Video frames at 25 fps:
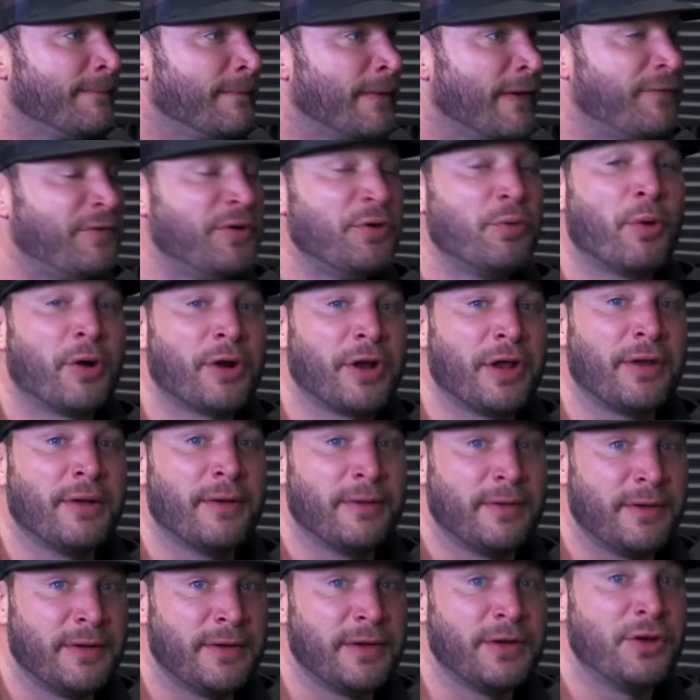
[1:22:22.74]
If you want to
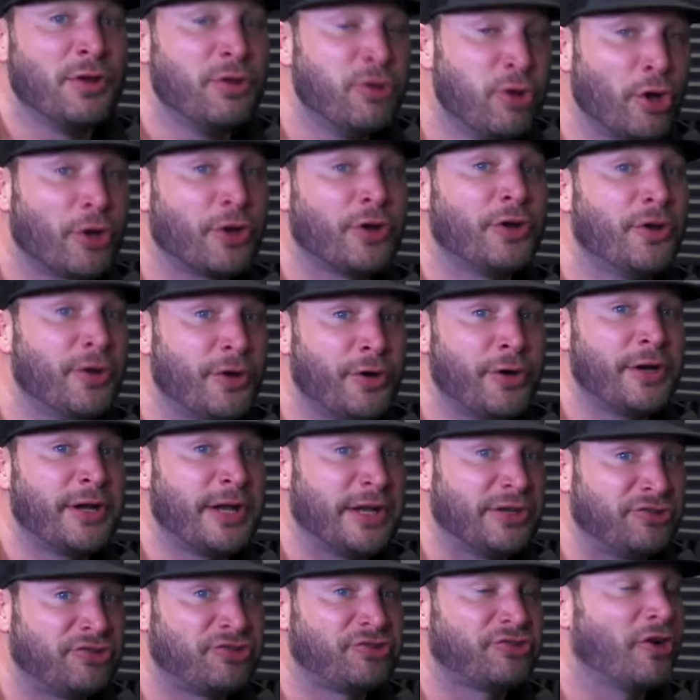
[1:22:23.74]
look good
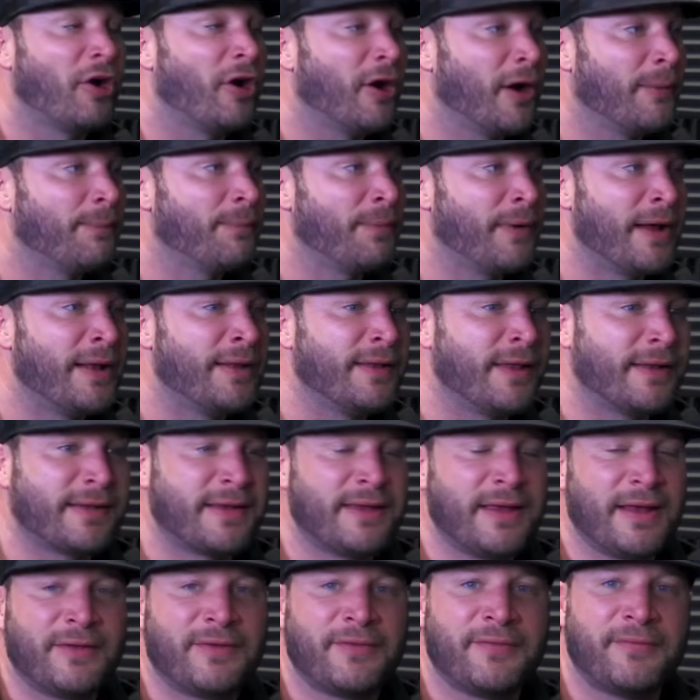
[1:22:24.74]
and sharp and let
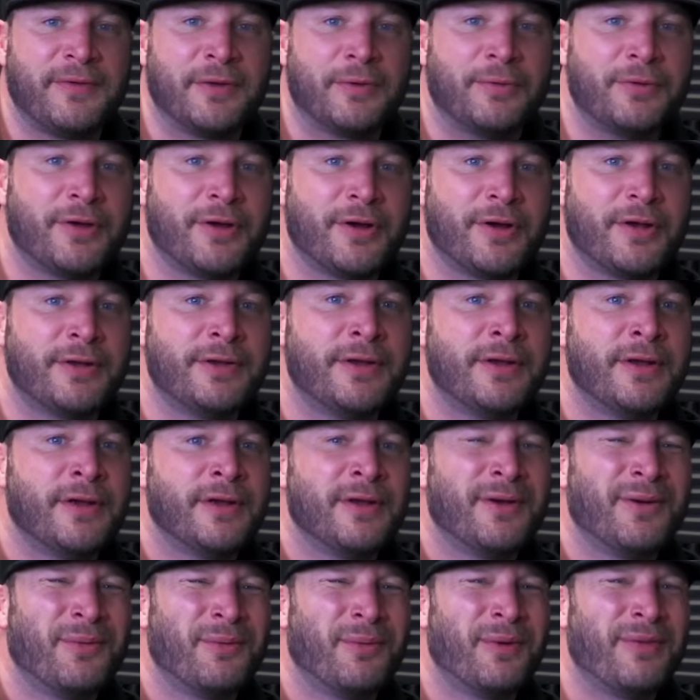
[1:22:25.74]
kids feel good,
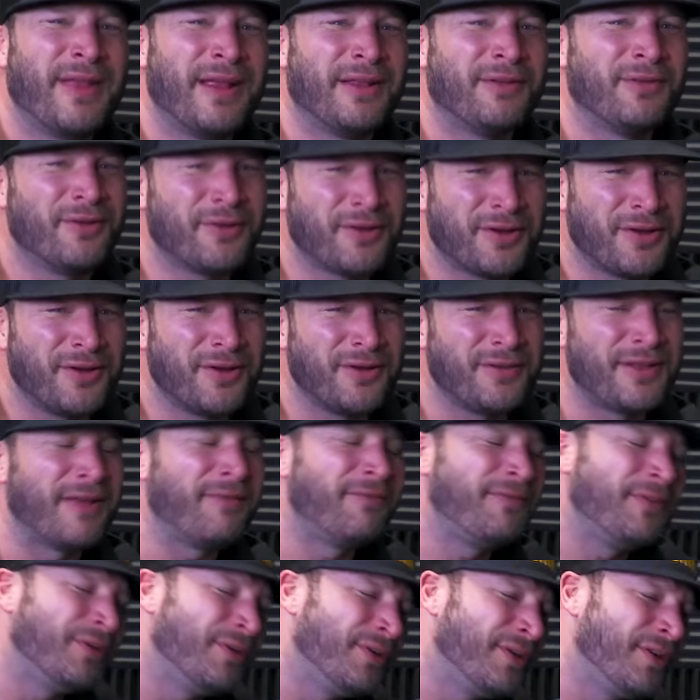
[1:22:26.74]
when they look good, they
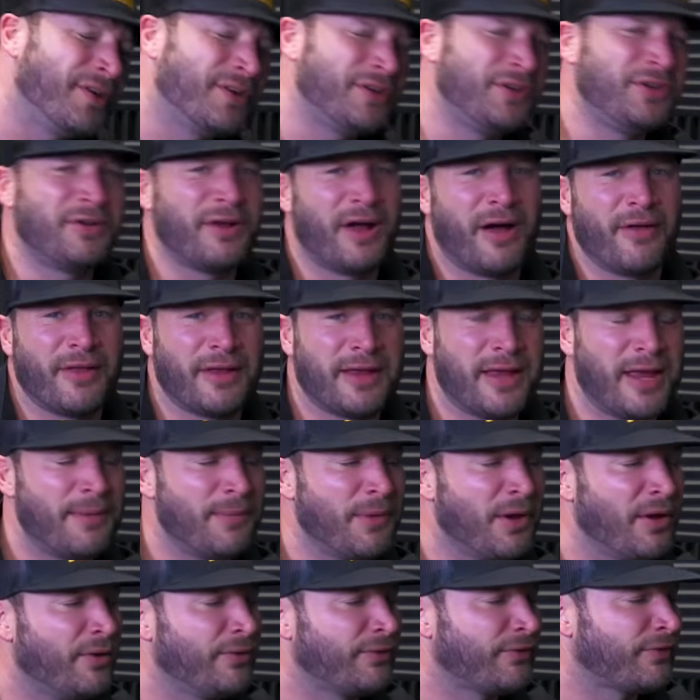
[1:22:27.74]
feel good. You know how the game
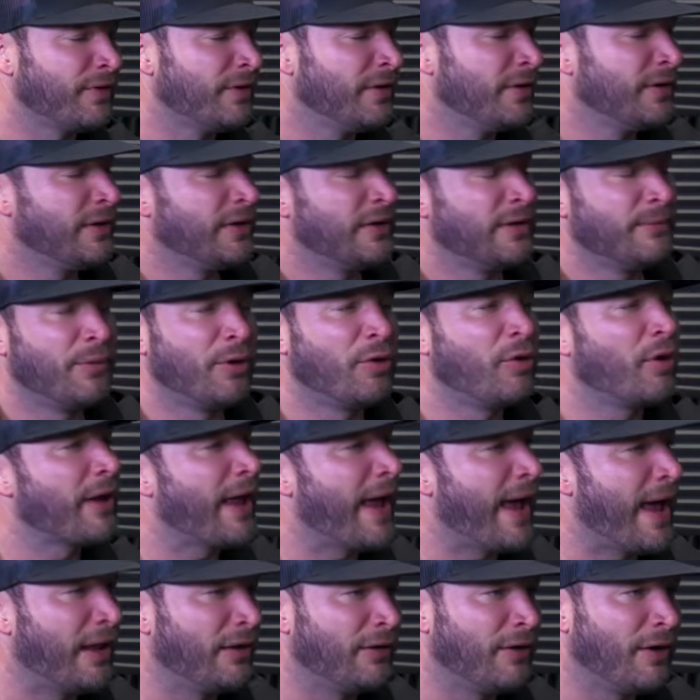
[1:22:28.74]
goes. But go to
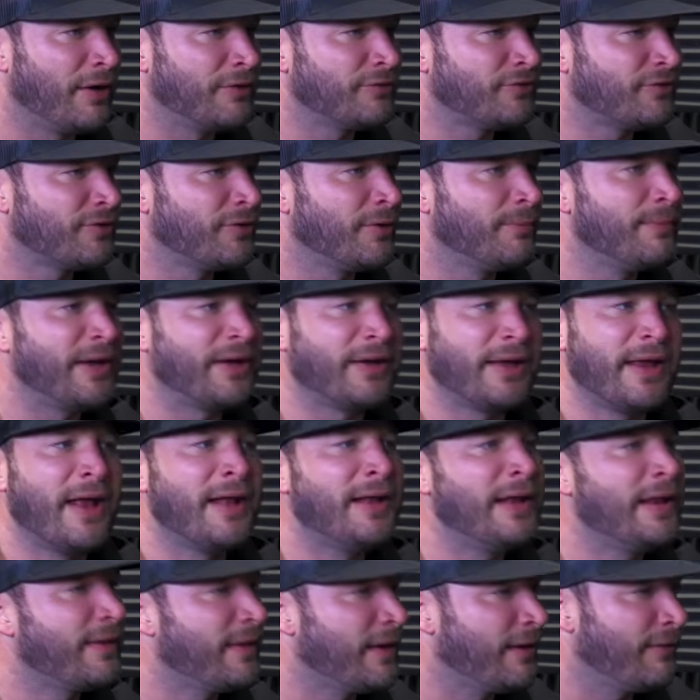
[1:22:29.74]
Hat Launch. They'll make
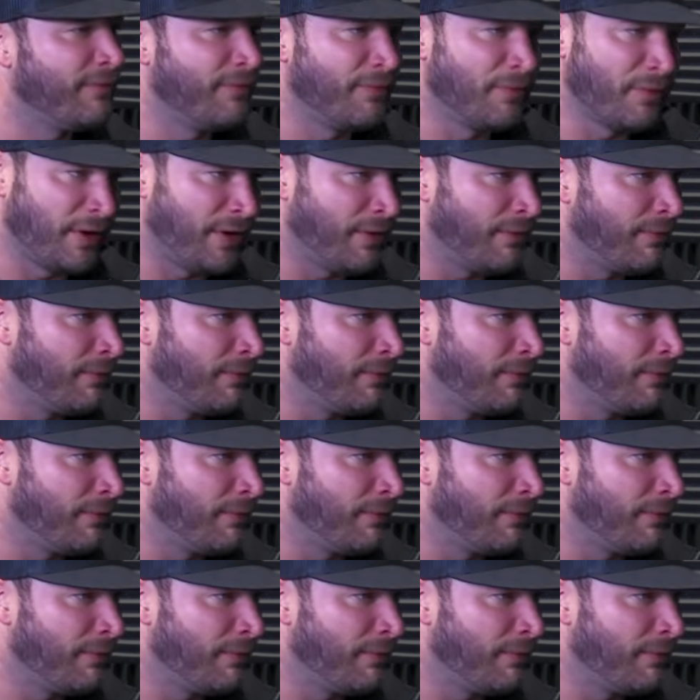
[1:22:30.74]
anything for you.